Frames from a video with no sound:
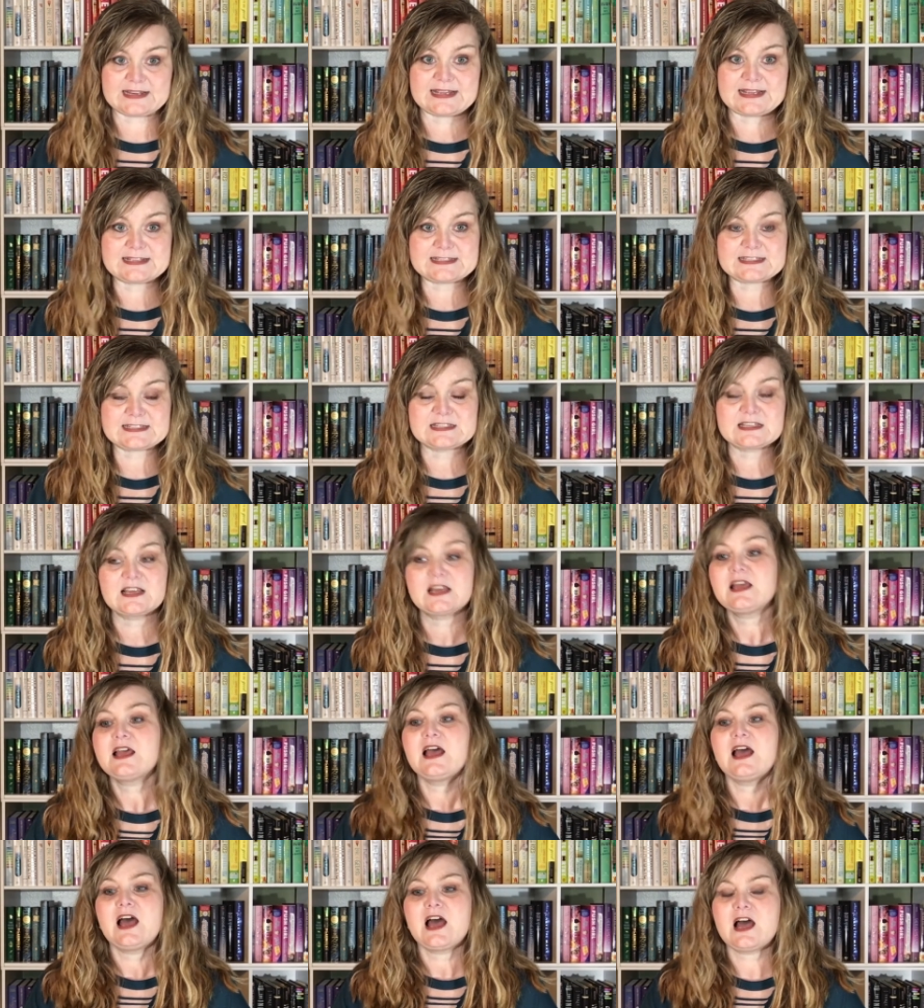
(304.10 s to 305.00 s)
niece.
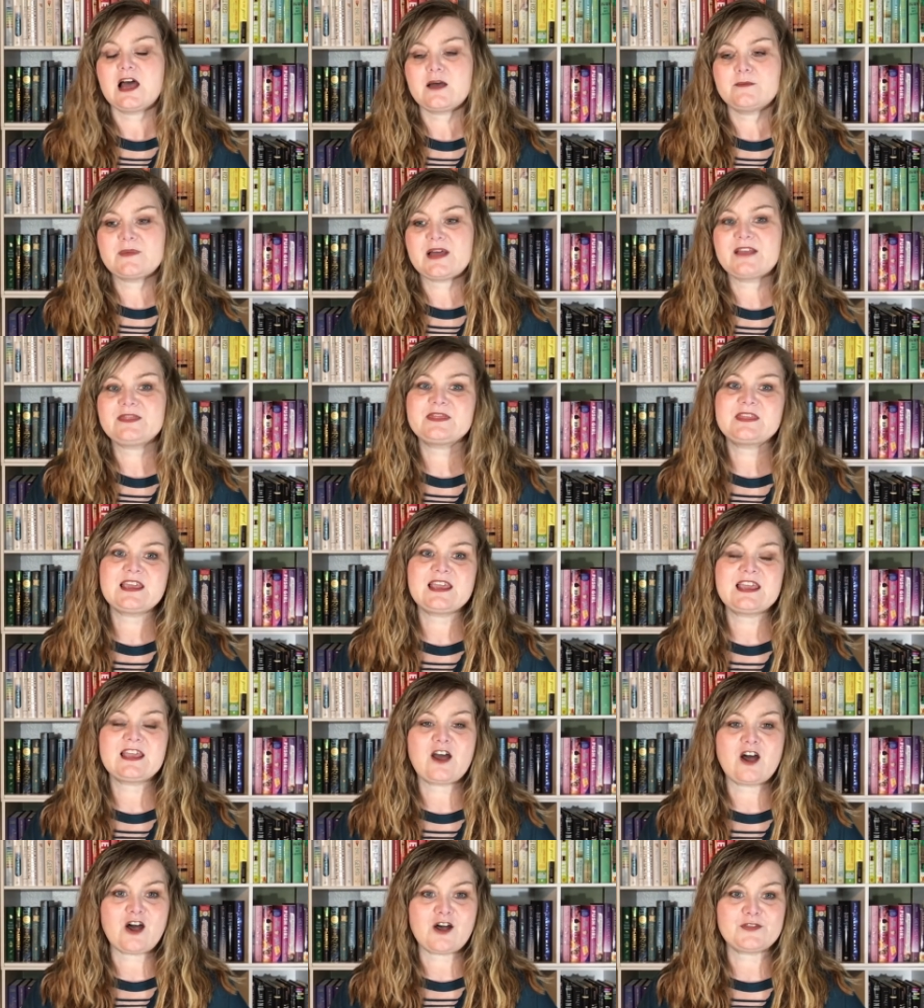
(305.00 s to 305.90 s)

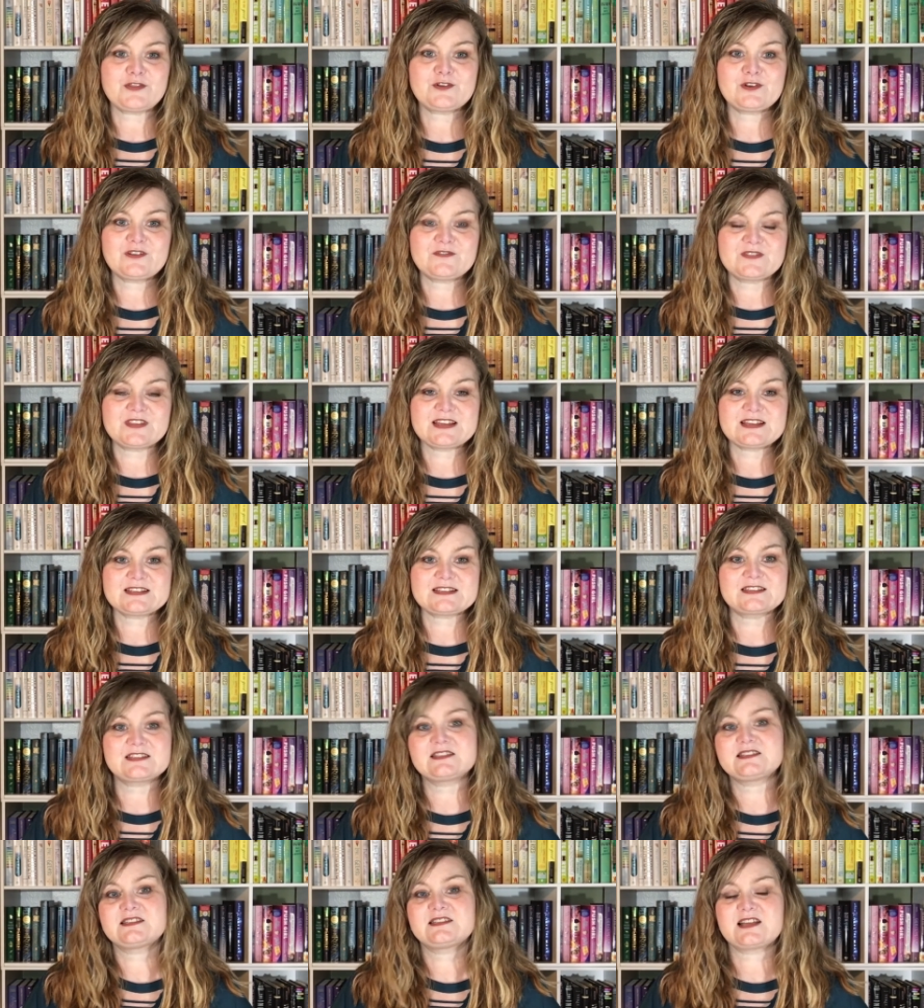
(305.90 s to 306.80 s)
The author of
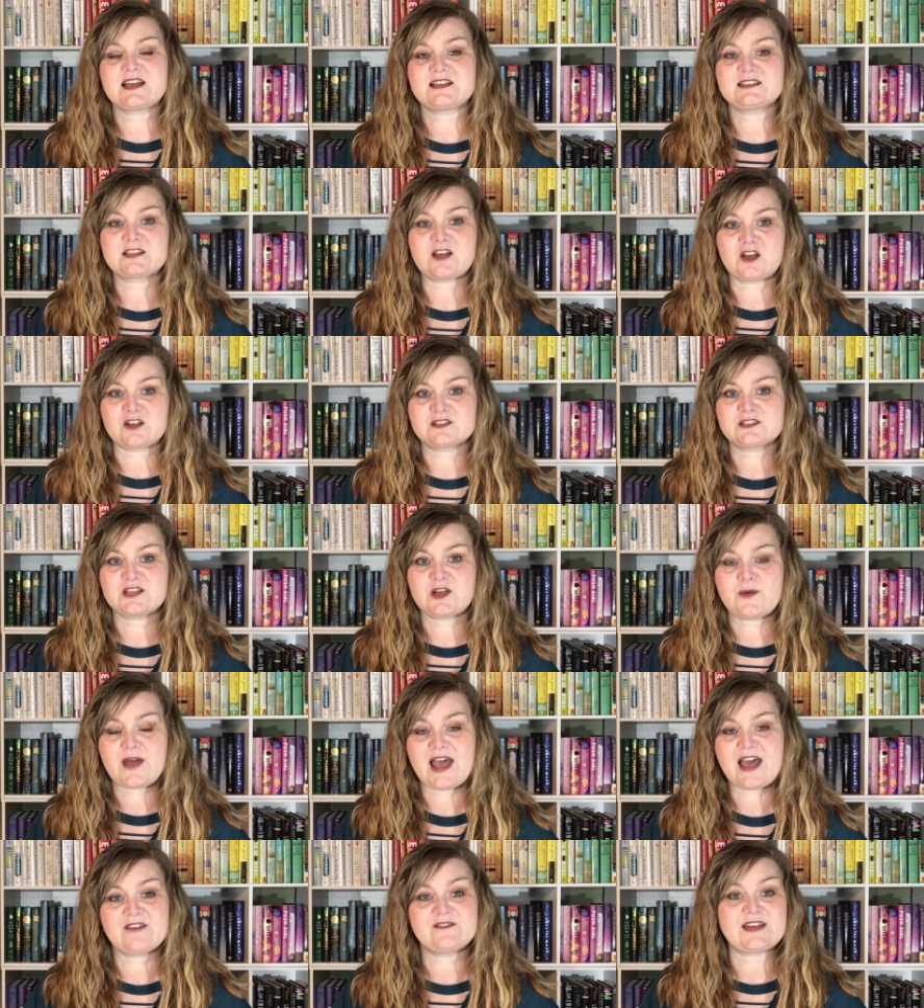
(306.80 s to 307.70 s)
this does also
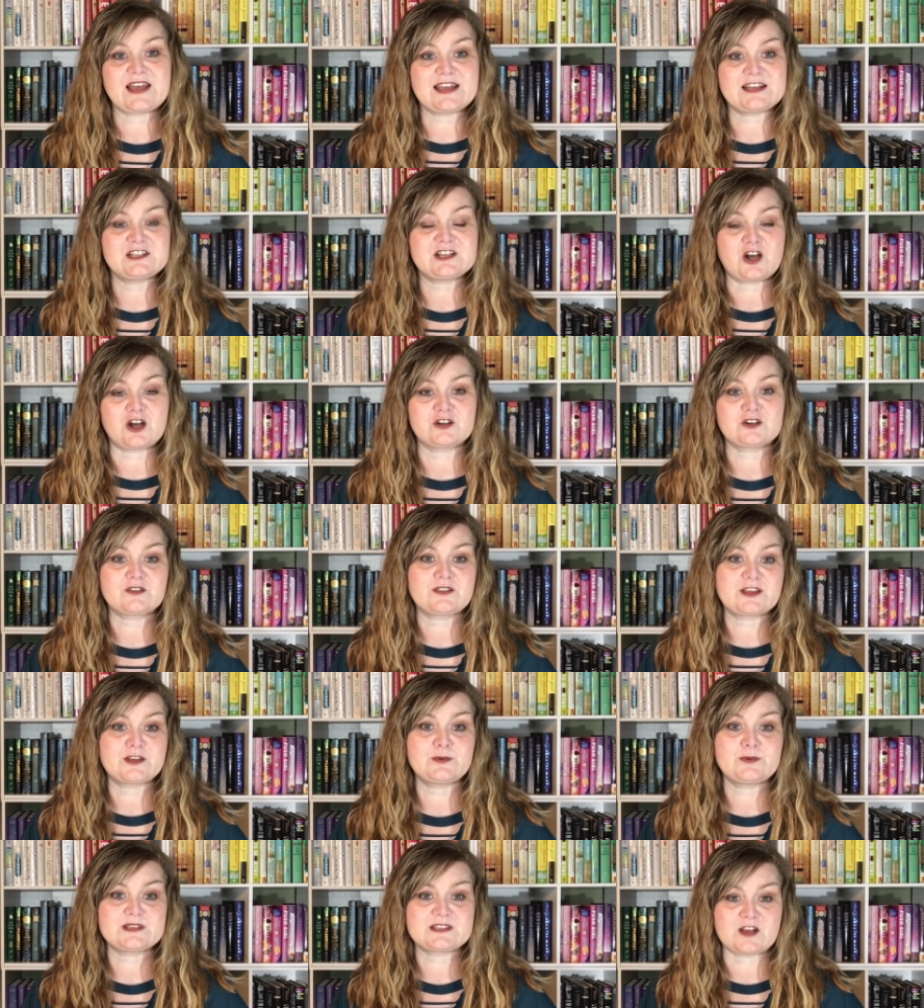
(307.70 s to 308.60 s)
have a daughter
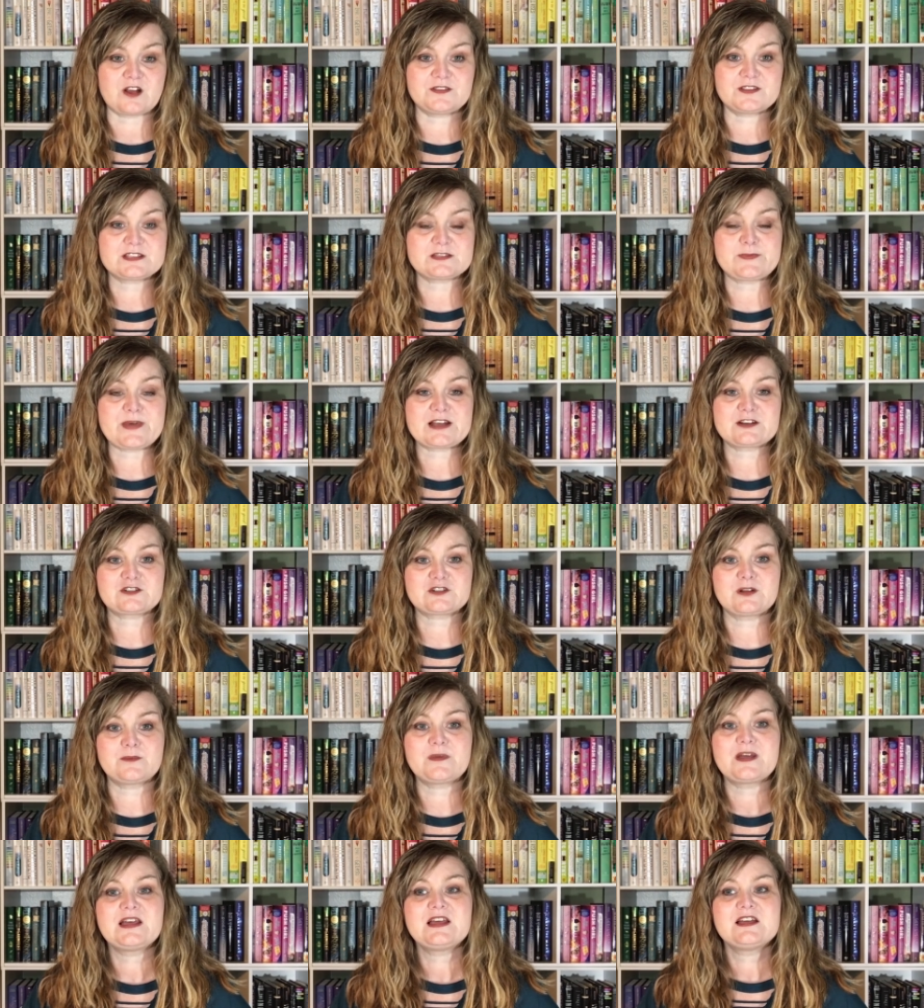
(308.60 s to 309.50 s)
who is on the
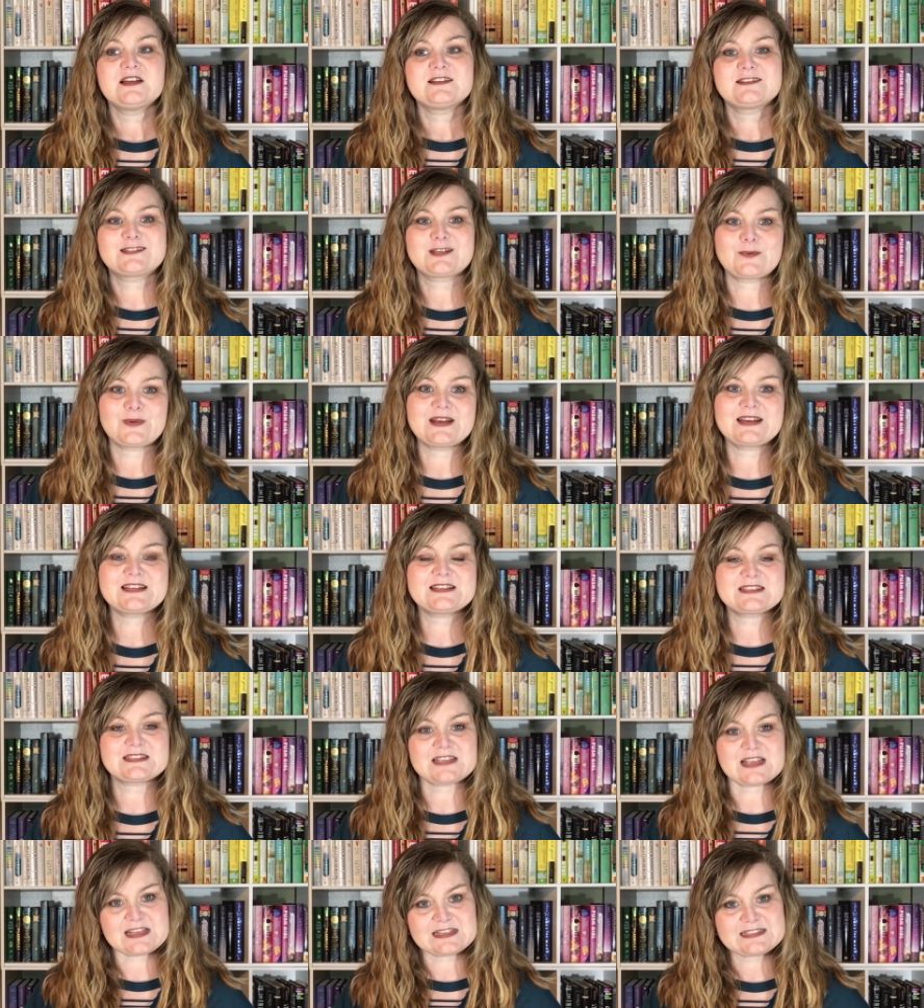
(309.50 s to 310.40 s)
spectrum, so it
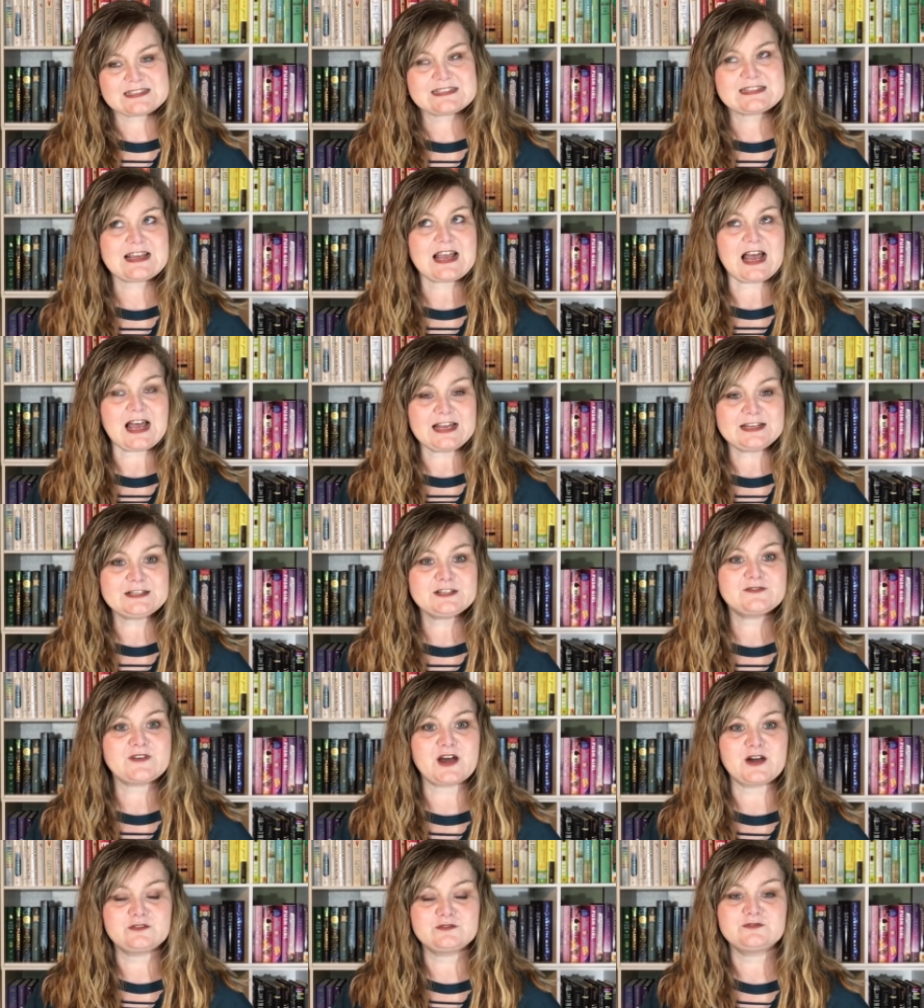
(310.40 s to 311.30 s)
is kind of
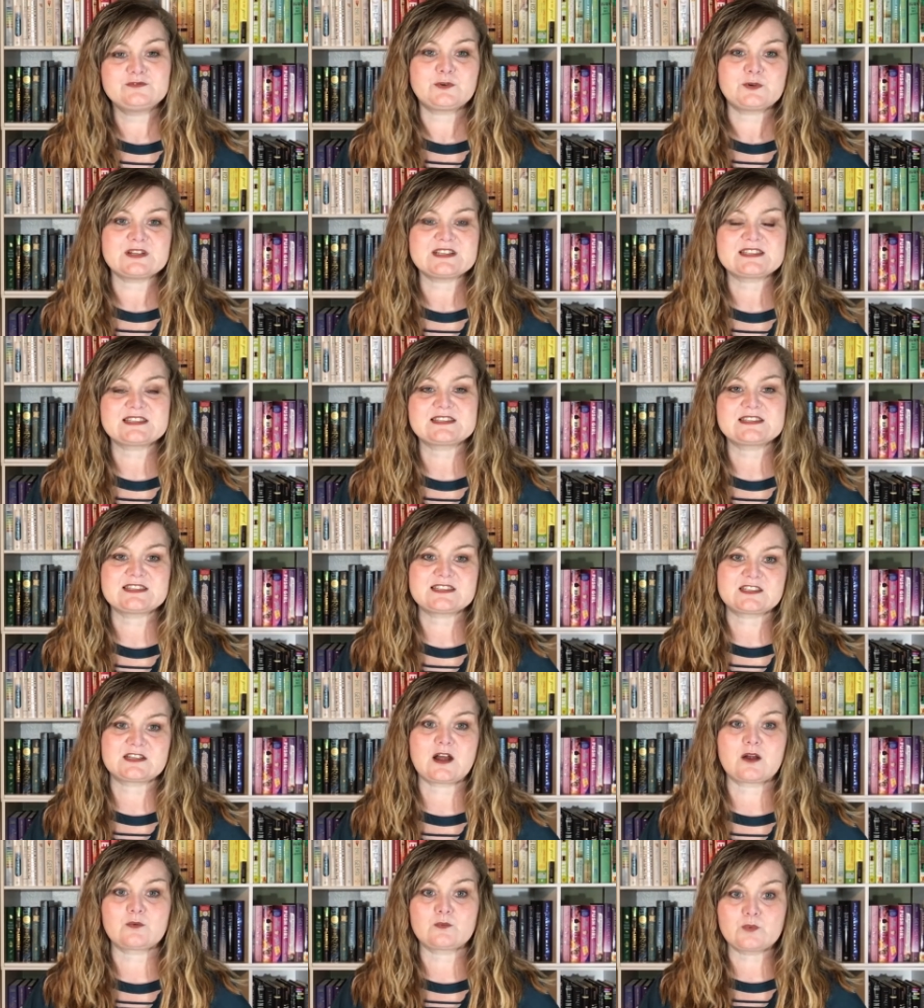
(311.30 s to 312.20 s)
own voices. It's
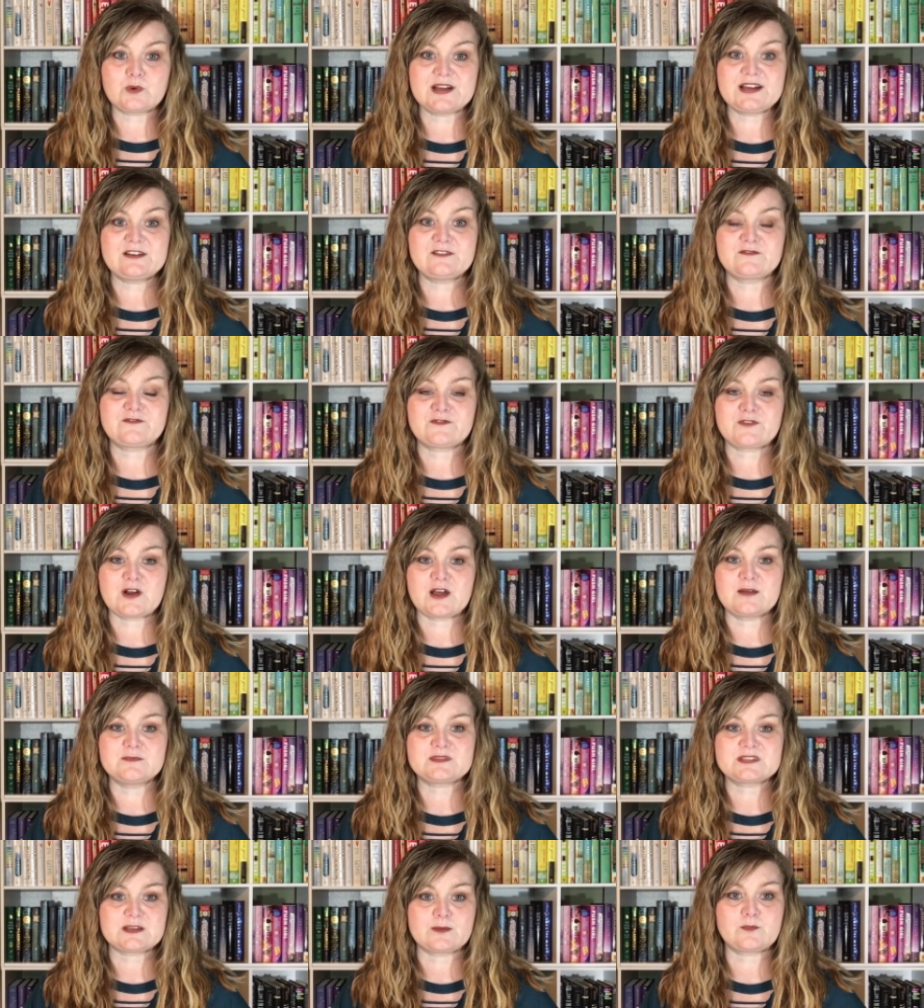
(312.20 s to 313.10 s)
not written
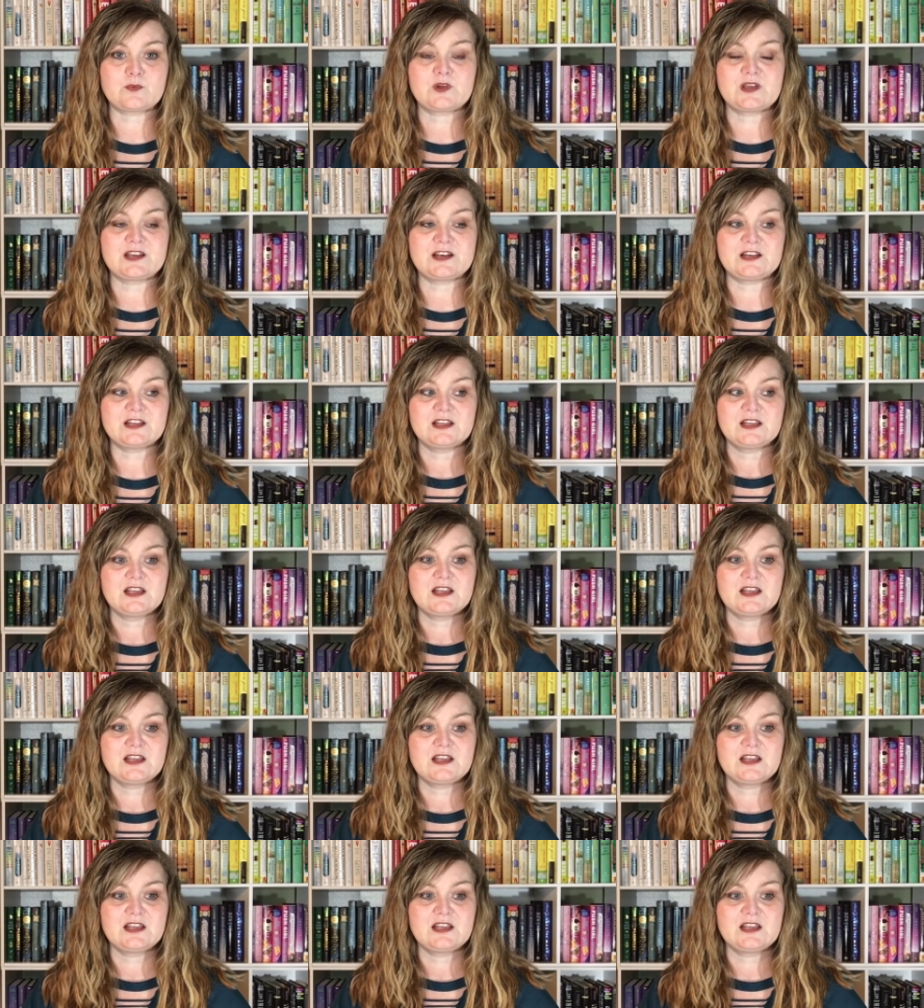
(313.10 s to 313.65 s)
from someone